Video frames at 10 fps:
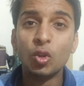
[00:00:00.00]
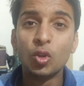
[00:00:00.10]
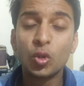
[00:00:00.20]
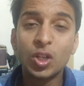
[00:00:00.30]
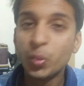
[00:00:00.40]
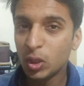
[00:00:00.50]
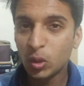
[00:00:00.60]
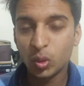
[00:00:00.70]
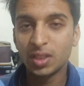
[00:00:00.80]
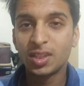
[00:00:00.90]
So coming
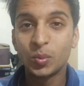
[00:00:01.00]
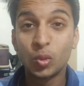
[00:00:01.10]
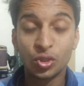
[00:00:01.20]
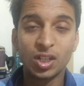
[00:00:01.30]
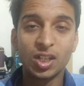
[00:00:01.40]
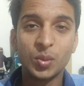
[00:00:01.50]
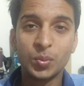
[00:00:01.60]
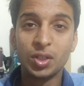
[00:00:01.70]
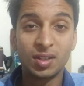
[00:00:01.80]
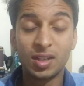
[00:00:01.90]
toward the bookstagram
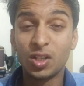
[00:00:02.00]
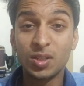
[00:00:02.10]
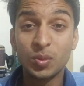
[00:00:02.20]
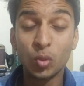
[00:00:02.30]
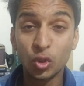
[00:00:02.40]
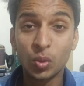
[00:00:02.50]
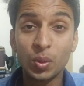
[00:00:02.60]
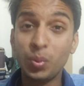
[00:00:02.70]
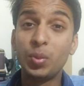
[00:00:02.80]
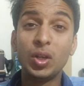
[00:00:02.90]
part, yes, most of the
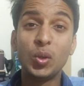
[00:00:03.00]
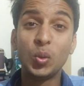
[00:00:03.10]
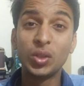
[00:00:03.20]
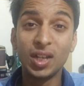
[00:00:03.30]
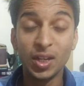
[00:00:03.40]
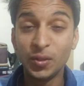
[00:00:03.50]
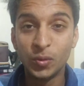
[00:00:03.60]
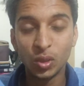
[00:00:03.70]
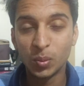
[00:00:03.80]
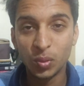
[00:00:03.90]
people know that I
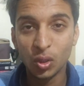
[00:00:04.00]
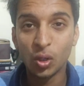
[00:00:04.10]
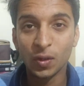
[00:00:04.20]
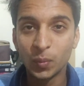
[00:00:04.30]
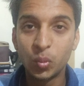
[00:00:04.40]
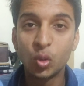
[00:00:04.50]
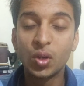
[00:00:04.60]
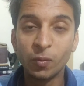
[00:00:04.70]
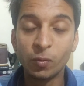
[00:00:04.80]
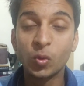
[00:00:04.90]
do a lot of book
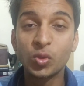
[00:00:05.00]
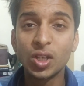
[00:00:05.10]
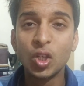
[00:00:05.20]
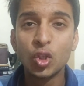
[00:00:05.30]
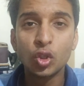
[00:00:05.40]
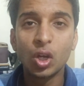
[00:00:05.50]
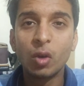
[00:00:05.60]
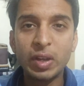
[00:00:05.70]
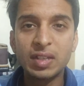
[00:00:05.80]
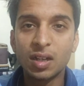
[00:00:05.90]
reviews. So how
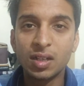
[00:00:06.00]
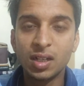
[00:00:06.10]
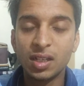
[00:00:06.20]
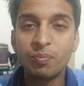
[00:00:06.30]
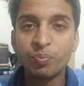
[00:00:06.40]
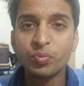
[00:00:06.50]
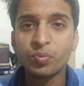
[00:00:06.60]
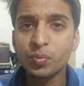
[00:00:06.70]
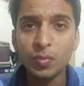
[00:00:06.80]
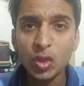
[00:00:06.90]
I started.
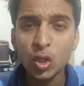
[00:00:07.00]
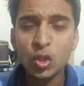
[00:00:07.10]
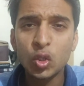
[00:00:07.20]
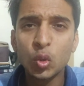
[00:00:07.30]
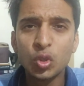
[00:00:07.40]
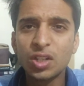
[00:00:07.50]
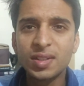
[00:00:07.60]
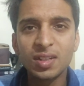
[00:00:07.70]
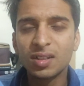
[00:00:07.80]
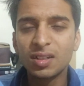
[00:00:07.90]
So
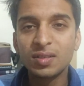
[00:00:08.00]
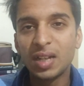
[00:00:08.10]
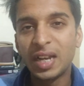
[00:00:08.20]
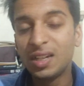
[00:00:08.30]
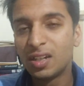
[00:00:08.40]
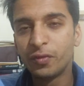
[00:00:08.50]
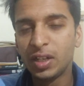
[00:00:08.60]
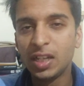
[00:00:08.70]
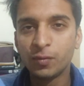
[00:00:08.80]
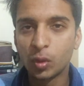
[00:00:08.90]
just I love
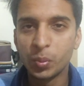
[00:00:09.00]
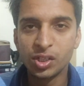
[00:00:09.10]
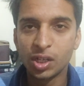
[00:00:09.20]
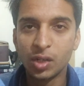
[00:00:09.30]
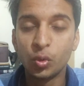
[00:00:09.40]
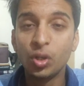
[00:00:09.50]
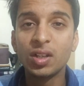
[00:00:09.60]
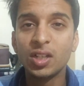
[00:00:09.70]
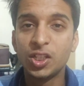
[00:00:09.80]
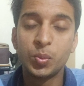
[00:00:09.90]
reading from my childhood.
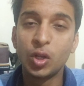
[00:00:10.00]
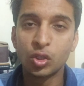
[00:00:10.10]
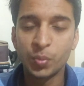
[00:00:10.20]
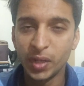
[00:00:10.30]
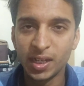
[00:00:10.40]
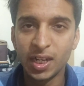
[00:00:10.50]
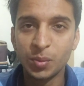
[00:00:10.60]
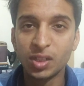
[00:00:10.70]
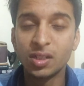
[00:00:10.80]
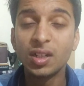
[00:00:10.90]
It's because of my
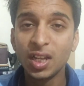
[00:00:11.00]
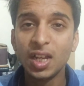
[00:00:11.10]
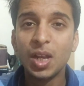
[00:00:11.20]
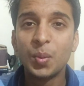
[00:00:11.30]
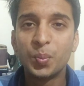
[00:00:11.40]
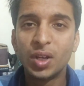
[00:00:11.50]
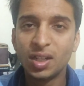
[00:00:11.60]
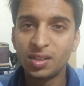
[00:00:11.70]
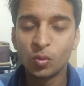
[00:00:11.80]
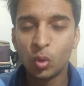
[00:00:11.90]
grandmother.
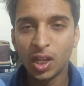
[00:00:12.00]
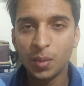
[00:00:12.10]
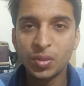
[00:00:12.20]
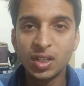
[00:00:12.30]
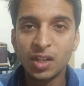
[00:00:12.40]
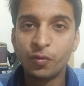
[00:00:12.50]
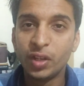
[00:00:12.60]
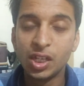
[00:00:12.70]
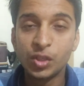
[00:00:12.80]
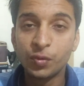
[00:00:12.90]
But what happened
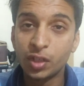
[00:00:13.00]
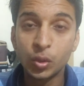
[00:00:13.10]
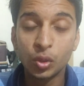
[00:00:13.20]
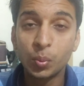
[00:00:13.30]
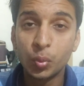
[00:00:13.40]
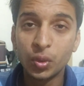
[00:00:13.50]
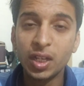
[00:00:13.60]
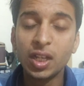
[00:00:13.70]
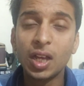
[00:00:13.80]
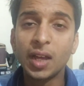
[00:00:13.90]
when I shifted to the
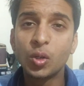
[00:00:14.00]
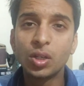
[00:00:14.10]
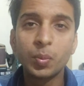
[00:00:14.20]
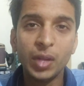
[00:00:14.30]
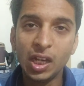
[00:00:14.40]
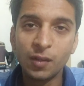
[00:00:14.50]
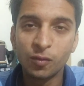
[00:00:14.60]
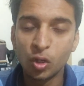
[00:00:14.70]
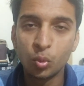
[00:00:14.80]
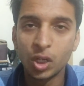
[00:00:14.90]
Pune, I got a mail
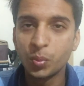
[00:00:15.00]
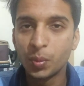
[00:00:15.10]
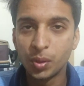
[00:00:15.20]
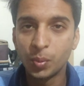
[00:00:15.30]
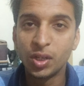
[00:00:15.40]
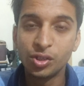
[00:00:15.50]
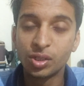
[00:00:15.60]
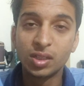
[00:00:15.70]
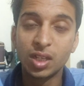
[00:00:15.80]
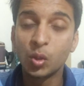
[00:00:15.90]
from one of the
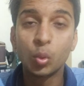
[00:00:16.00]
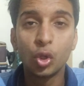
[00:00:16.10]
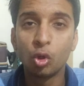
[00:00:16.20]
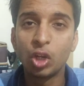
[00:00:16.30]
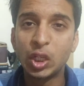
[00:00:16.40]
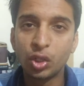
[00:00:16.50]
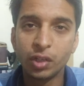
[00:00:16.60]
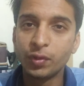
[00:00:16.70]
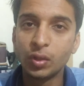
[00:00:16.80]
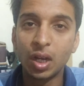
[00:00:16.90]
publisher that would you like to
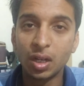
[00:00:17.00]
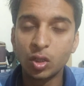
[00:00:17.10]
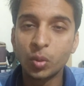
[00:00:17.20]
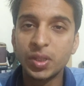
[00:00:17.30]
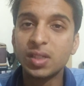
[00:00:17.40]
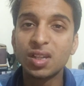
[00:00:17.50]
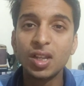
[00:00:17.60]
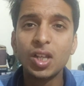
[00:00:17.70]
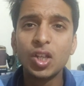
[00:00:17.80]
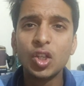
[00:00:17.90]
review our copies.
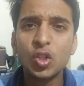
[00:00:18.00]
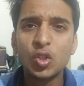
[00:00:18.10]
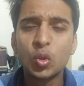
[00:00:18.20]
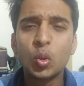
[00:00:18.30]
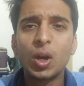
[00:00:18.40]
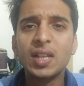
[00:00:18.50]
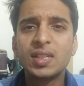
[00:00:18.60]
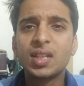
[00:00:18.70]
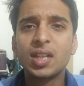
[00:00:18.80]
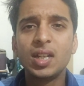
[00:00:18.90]
So I
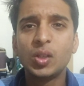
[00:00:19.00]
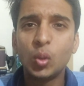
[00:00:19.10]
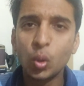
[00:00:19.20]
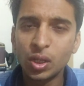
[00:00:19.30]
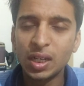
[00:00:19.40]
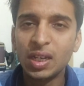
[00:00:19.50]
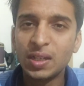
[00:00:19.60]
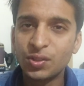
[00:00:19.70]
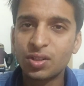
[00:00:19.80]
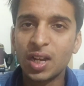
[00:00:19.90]
said, okay,
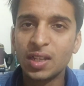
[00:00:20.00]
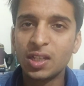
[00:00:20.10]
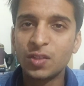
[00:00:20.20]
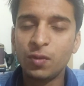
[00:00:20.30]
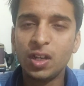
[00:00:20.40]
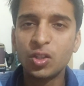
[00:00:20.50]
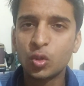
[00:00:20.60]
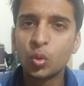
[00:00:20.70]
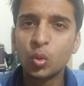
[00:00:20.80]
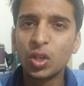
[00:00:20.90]
let's try this field.
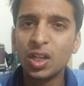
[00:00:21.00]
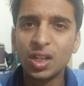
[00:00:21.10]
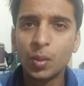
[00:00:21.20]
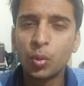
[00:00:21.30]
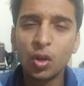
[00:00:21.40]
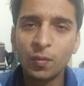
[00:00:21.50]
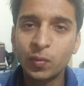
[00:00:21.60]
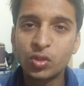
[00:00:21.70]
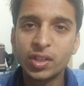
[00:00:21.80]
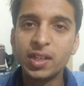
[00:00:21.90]
So a couple of
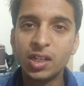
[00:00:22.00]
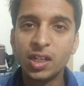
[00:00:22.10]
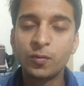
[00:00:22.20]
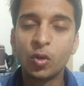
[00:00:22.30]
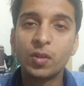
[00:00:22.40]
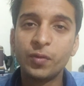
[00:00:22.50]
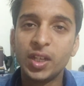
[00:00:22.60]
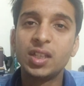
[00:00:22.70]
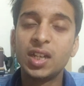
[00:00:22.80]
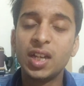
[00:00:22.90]
books I did for
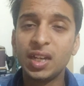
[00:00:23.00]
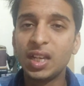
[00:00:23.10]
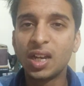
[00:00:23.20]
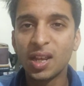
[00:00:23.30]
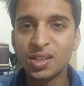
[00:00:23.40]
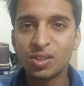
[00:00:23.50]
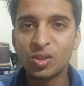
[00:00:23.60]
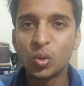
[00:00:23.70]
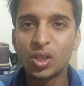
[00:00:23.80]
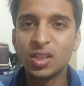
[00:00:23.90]
free. Then I realized,
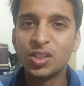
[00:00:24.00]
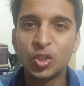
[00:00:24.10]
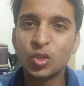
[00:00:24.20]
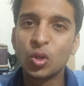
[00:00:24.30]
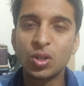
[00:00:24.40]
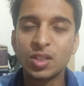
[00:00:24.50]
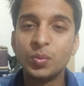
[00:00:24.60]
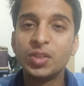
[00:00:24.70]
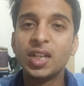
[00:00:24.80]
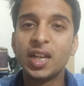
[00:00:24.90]
okay, this is not
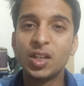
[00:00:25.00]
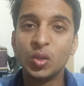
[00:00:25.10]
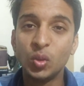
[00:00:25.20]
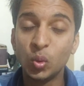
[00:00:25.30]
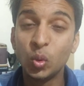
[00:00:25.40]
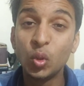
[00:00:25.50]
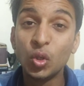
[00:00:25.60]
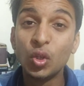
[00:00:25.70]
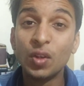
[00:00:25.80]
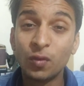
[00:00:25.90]
something I can do
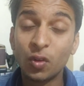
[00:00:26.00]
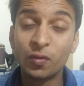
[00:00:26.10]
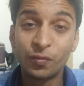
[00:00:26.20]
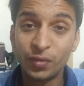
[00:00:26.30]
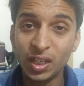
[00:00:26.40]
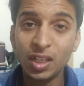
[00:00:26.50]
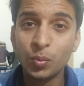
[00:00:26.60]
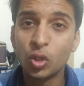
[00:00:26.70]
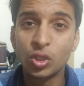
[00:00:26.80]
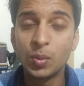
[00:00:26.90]
for free,
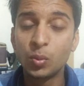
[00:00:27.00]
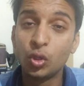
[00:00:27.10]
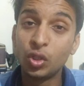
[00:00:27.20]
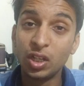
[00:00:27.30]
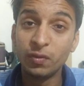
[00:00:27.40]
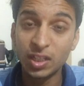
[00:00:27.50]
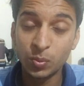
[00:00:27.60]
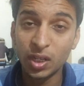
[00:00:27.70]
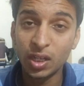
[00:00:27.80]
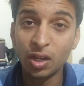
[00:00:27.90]
because I'm going to invest
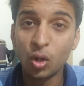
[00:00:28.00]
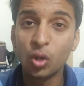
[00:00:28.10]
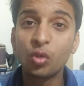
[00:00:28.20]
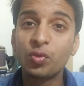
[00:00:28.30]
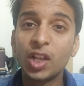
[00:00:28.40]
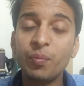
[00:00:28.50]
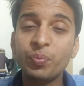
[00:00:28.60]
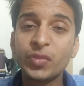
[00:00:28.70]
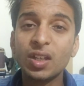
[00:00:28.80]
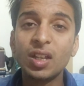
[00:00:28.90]
a lot of time.
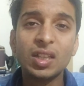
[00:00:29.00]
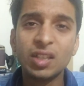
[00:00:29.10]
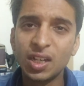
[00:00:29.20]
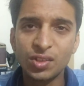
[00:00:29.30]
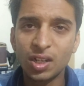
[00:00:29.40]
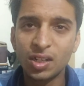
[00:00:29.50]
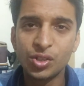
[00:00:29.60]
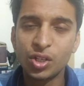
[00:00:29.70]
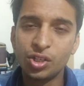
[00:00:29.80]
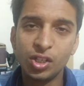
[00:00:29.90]
Then I started
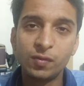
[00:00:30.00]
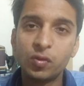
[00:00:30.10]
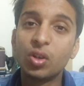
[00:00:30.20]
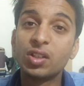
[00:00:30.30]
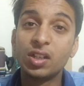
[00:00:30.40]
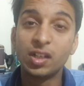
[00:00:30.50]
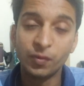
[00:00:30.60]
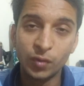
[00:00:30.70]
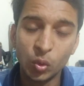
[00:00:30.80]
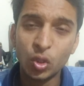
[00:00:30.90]
charging for the
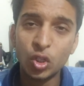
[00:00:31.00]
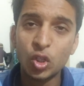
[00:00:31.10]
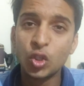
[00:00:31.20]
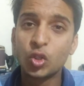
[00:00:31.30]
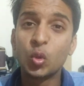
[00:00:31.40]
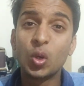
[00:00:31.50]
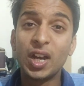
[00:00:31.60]
review. So